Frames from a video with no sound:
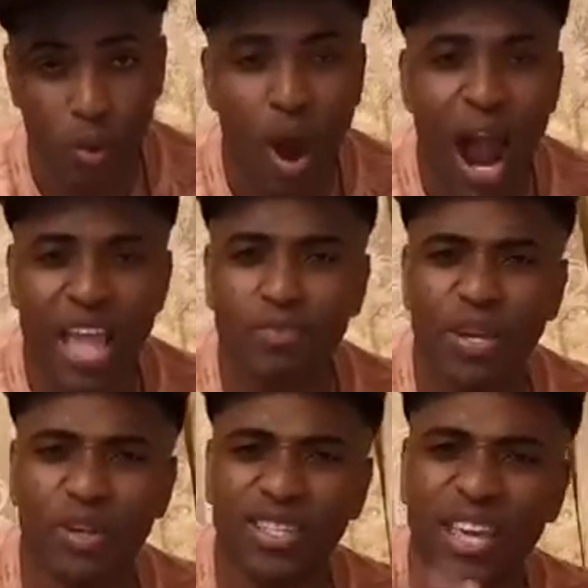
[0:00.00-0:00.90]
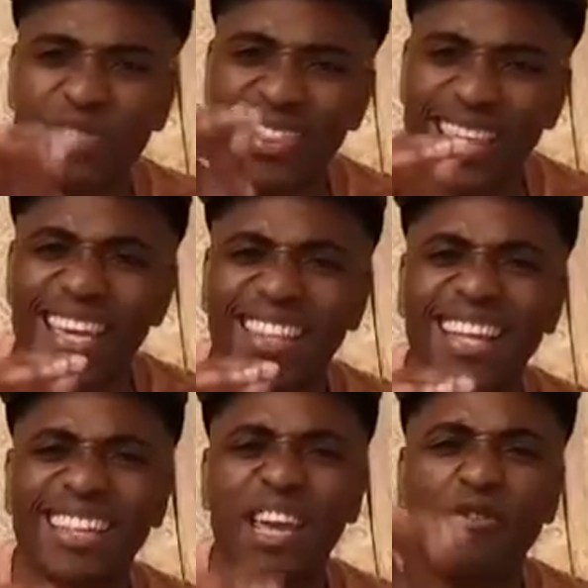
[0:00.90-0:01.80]
Why? Because they think
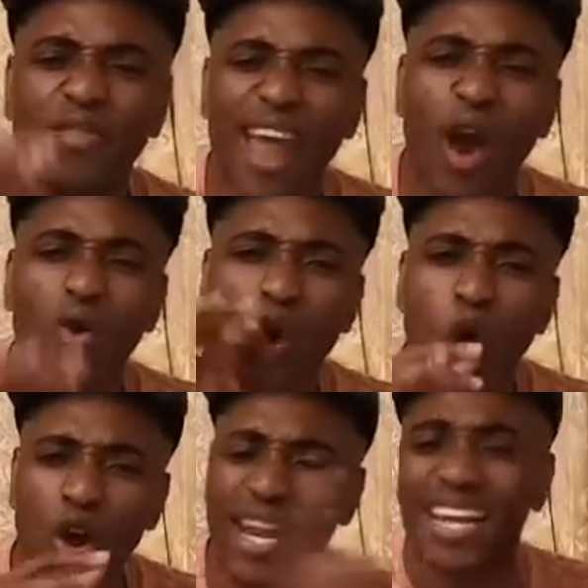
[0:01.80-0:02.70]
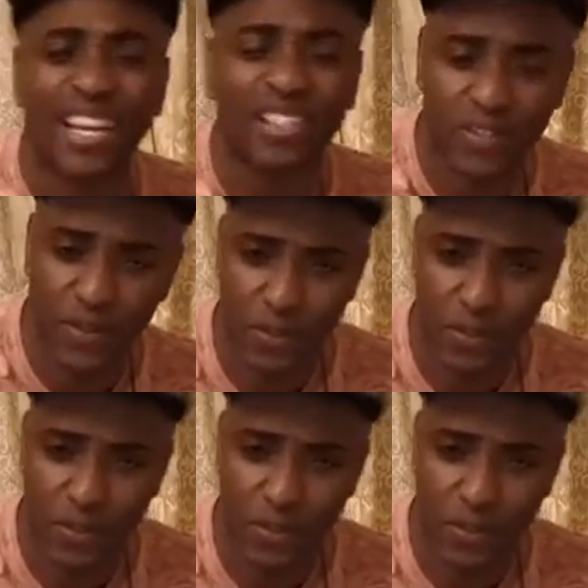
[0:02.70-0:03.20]
that they've now cornered us.